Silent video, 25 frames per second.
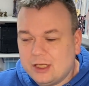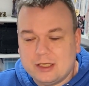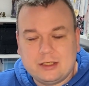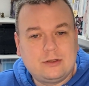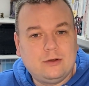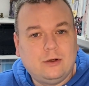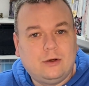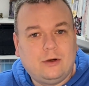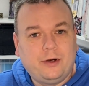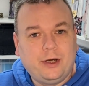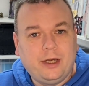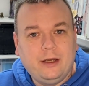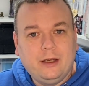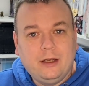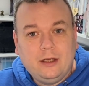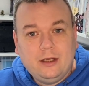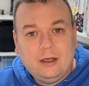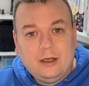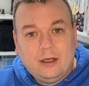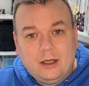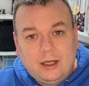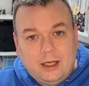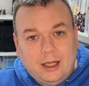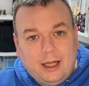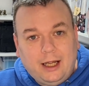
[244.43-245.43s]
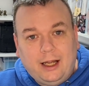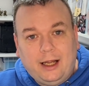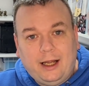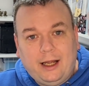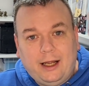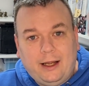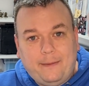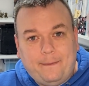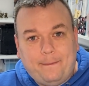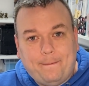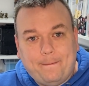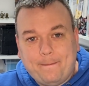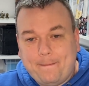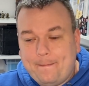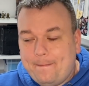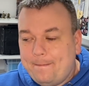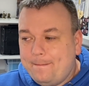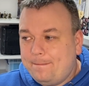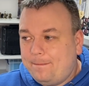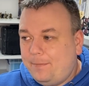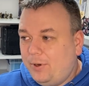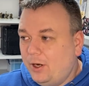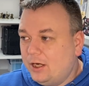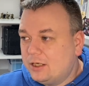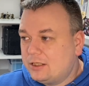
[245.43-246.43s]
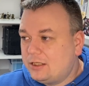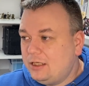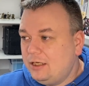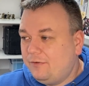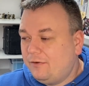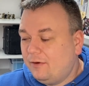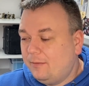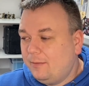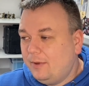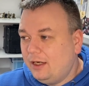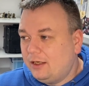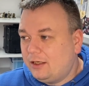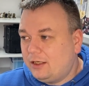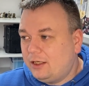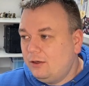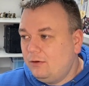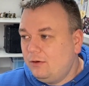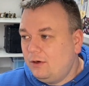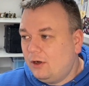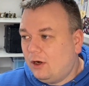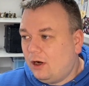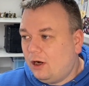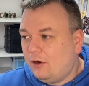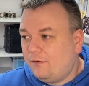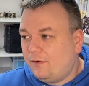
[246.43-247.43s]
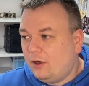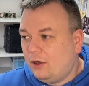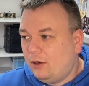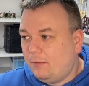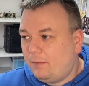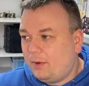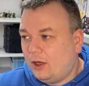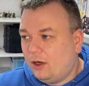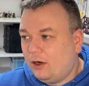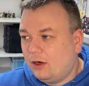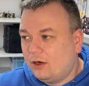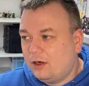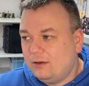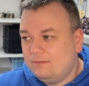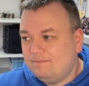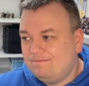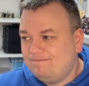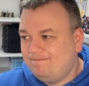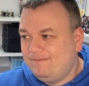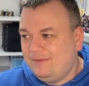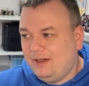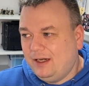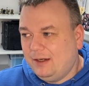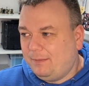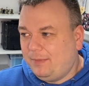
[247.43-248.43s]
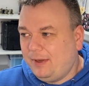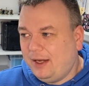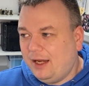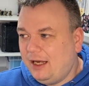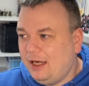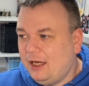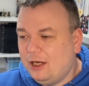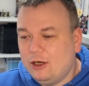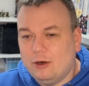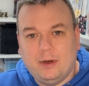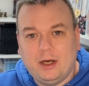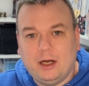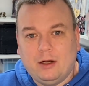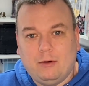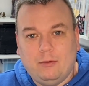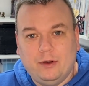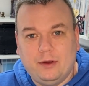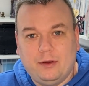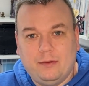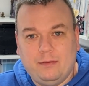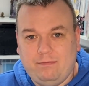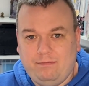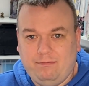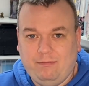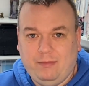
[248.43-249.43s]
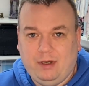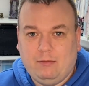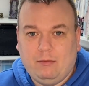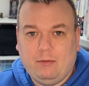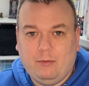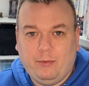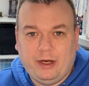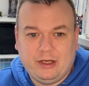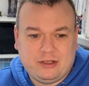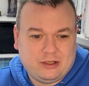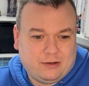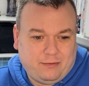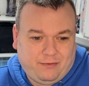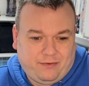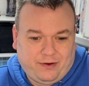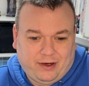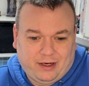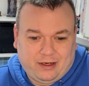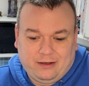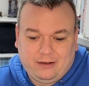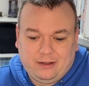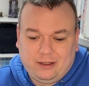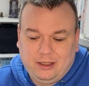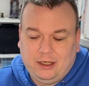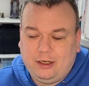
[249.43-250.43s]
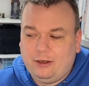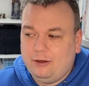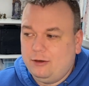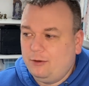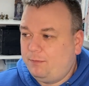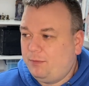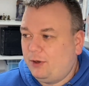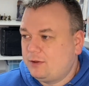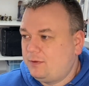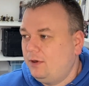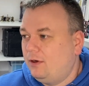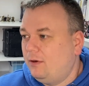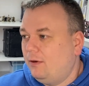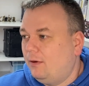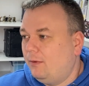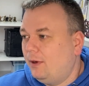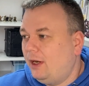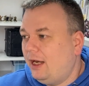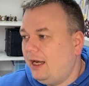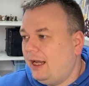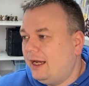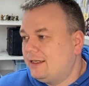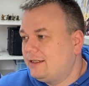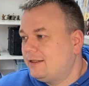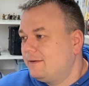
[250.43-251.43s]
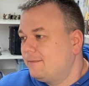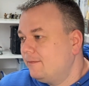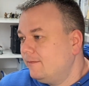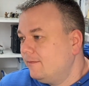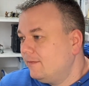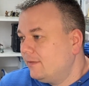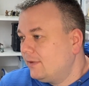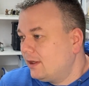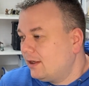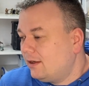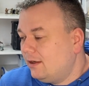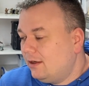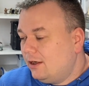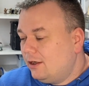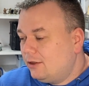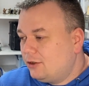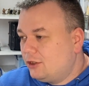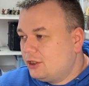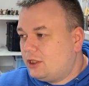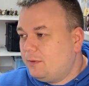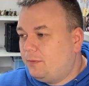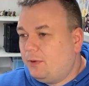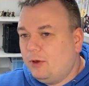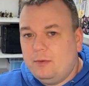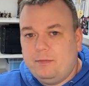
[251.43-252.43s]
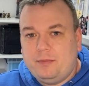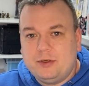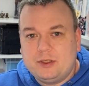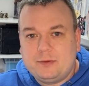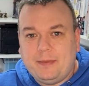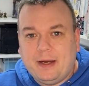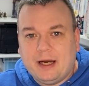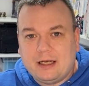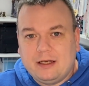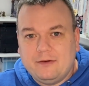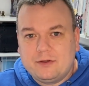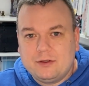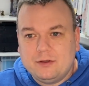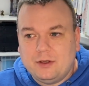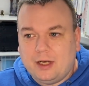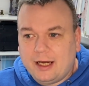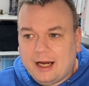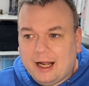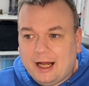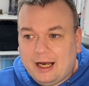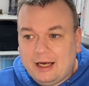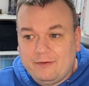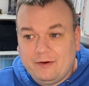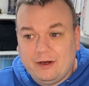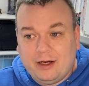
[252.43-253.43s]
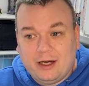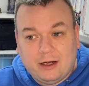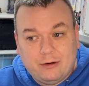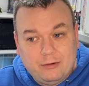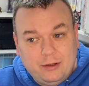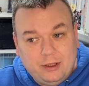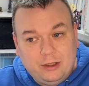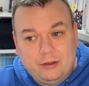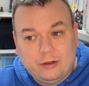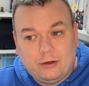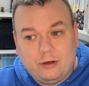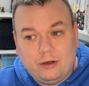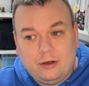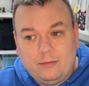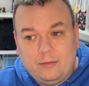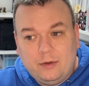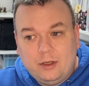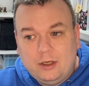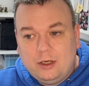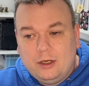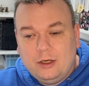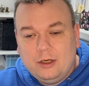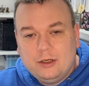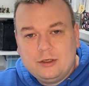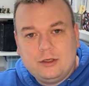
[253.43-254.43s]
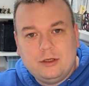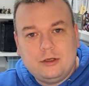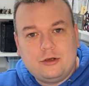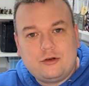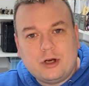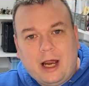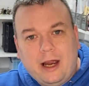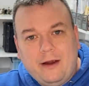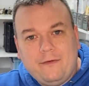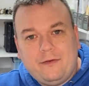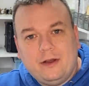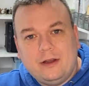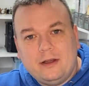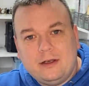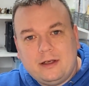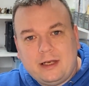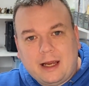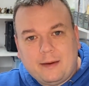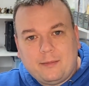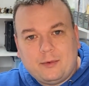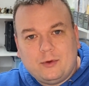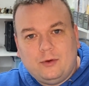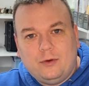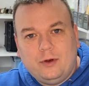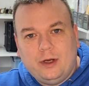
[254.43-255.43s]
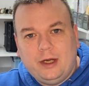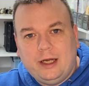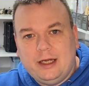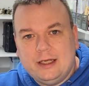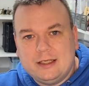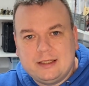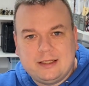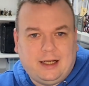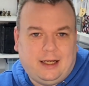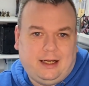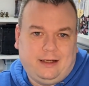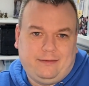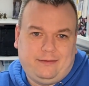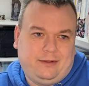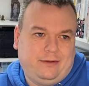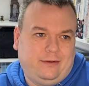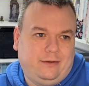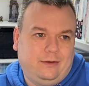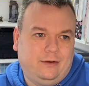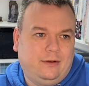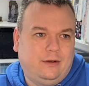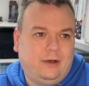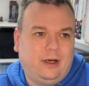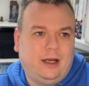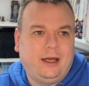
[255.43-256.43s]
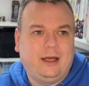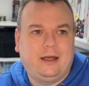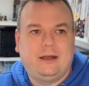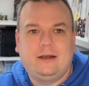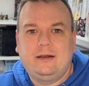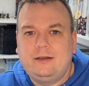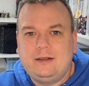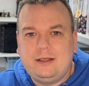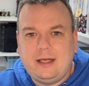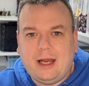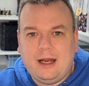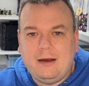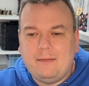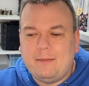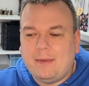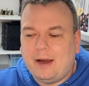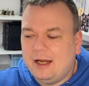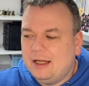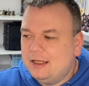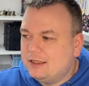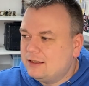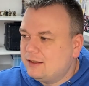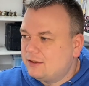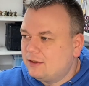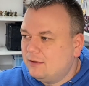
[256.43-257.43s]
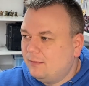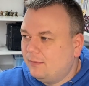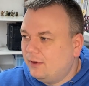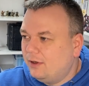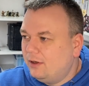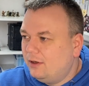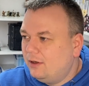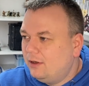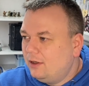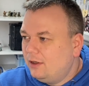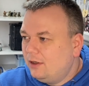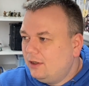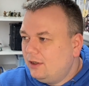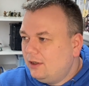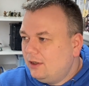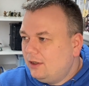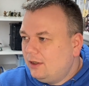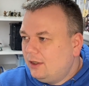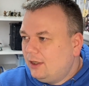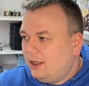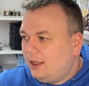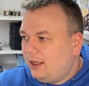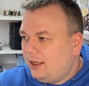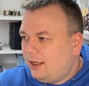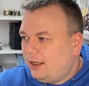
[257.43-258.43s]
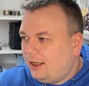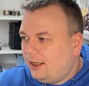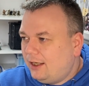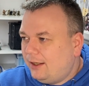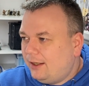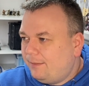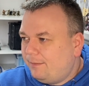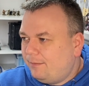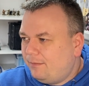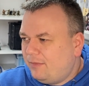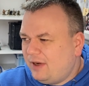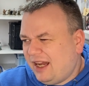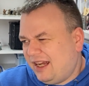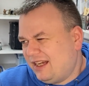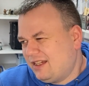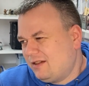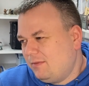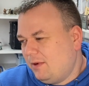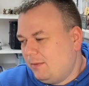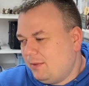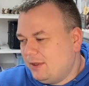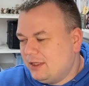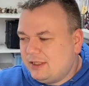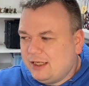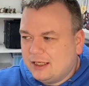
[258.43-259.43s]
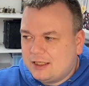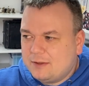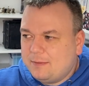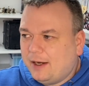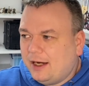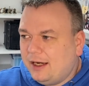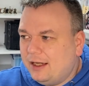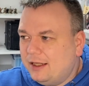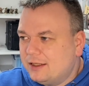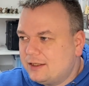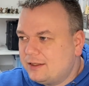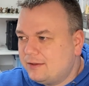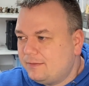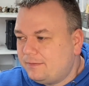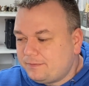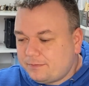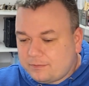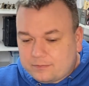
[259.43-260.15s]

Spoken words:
story. Personally, for me, a 2.5 hour block, you're barely coming out with minimum wage. In fact, you could possibly come out with less. Just to put in perspective, so like I live in County Durham, so the drive to the depot is, I don't know, like 10 miles or something, less, maybe 6 miles.